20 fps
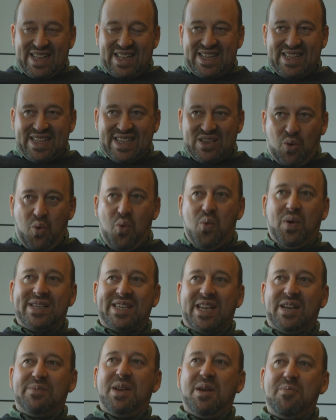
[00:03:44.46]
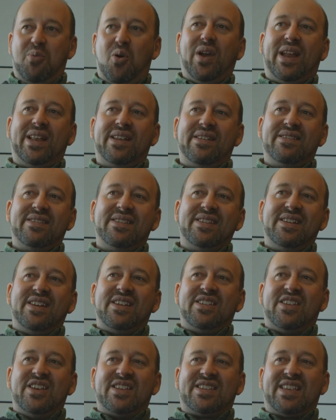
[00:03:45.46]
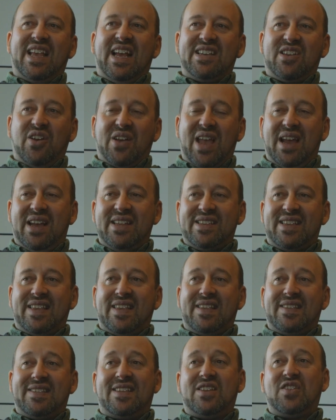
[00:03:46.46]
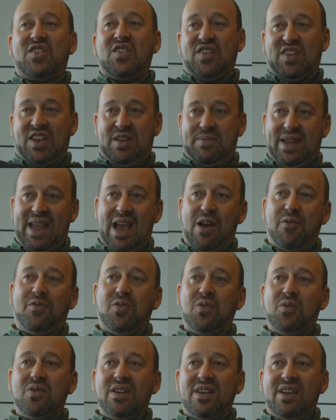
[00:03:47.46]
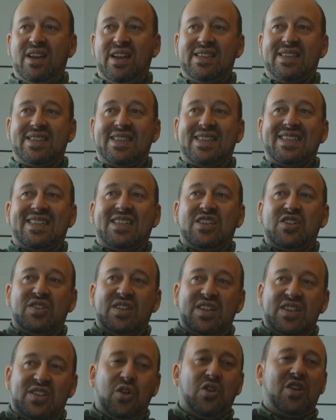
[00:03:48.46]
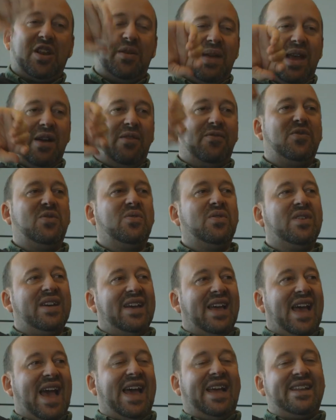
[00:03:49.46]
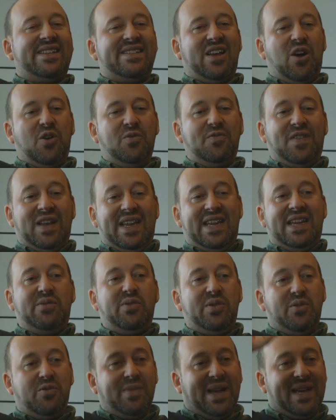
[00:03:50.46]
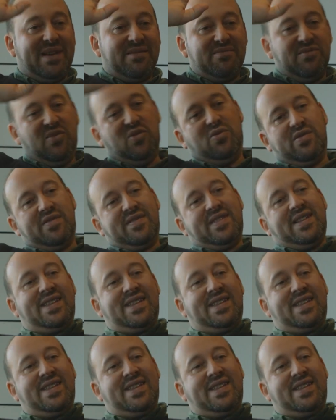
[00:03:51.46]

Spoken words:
there's always going to be a point that says, okay, is this a decision that's going to be helpful? Is this a decision that's not going to be helpful? And hopefully we will make more of the